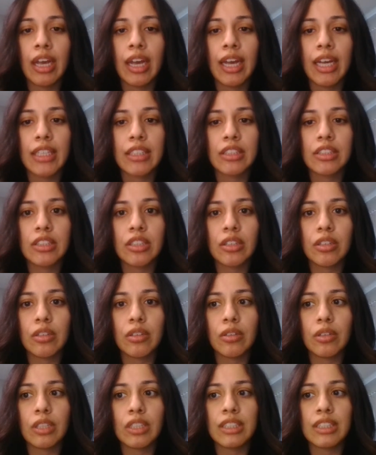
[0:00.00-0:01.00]
And
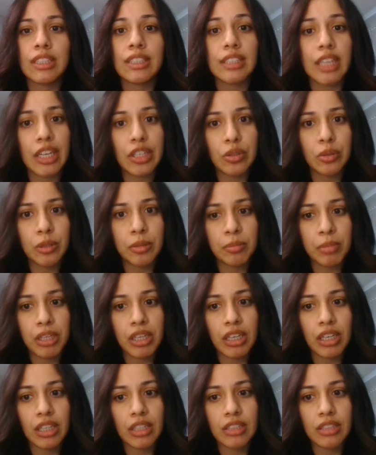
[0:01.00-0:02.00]
so since
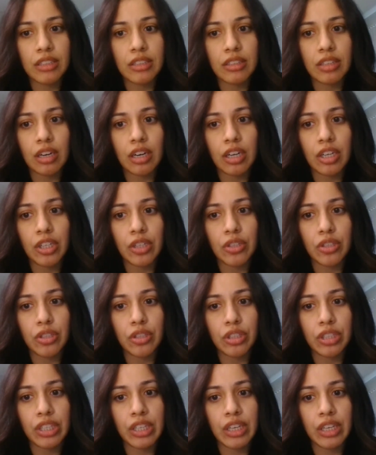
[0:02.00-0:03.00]
H-1Bs are
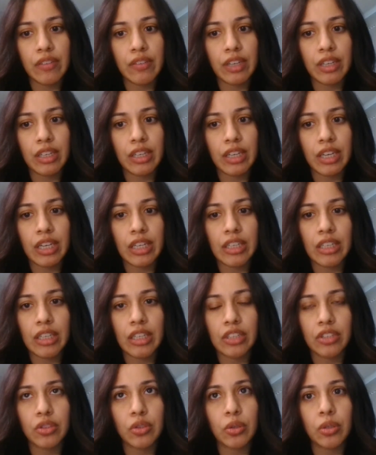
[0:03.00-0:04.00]
usually given in a
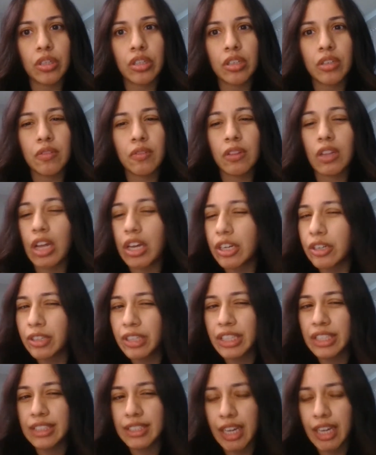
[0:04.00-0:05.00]
sort of
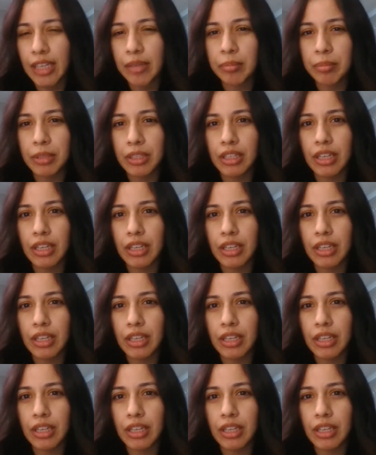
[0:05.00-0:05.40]
lottery type